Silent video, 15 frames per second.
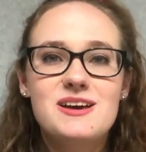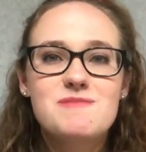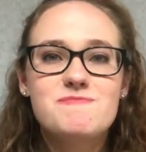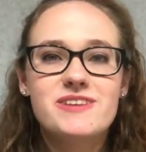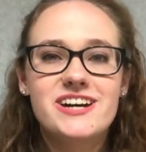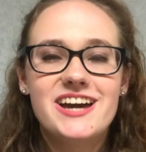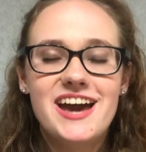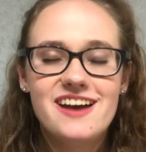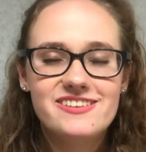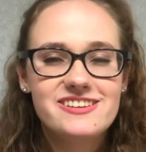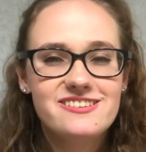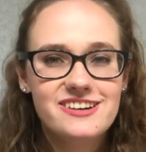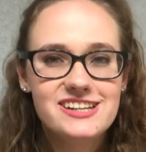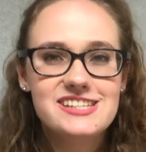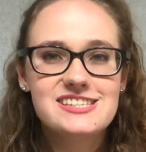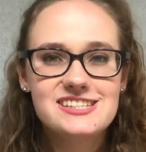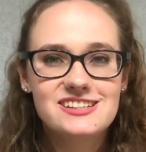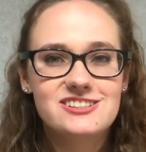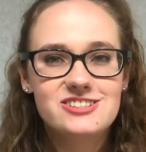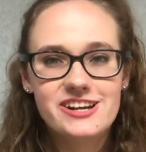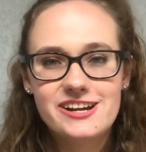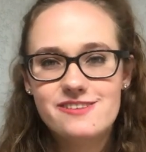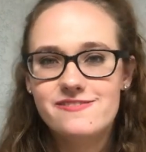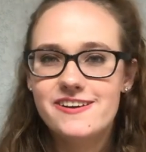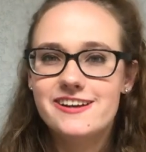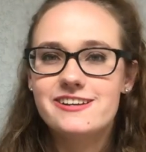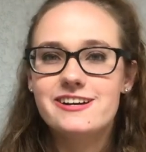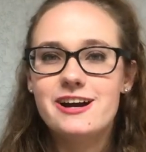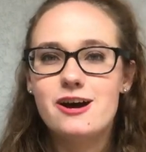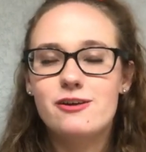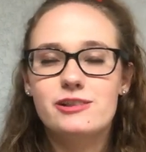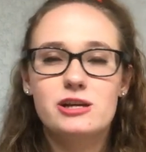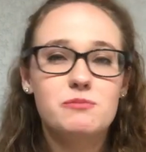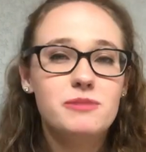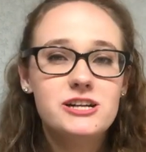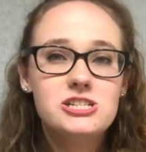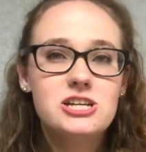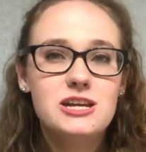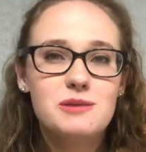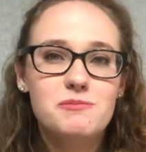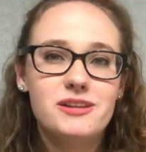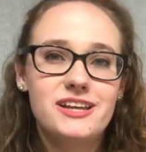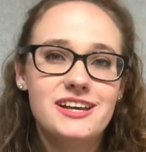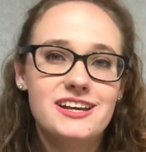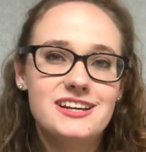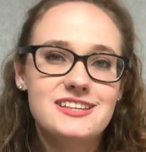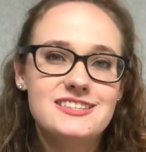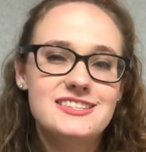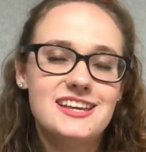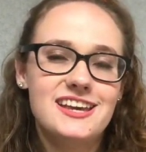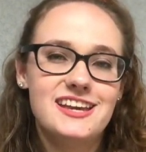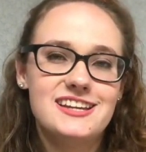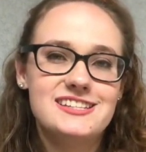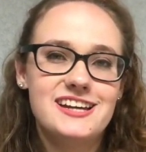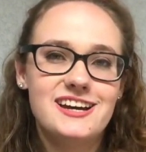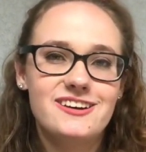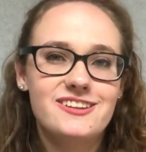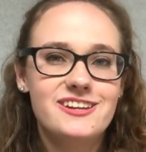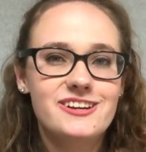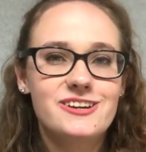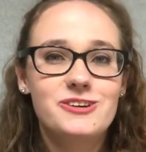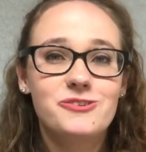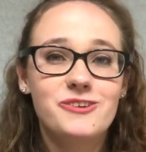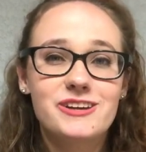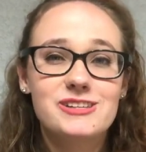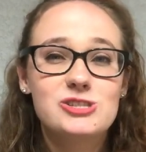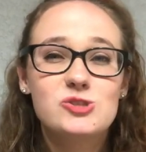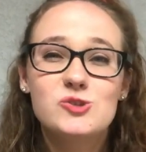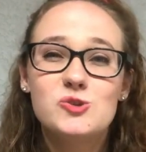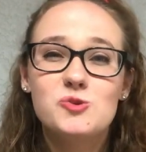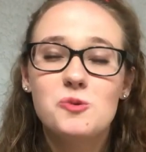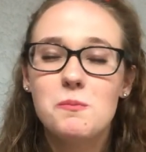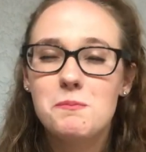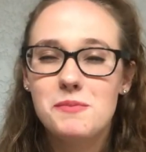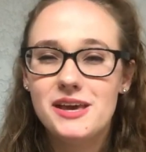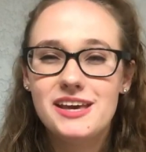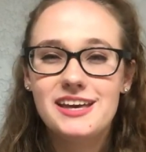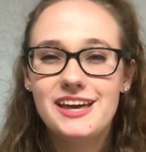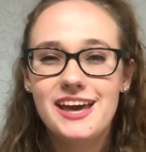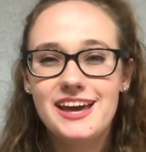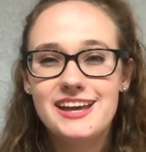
but everyone is still trying to figure out their budgeting plans and how they're going to make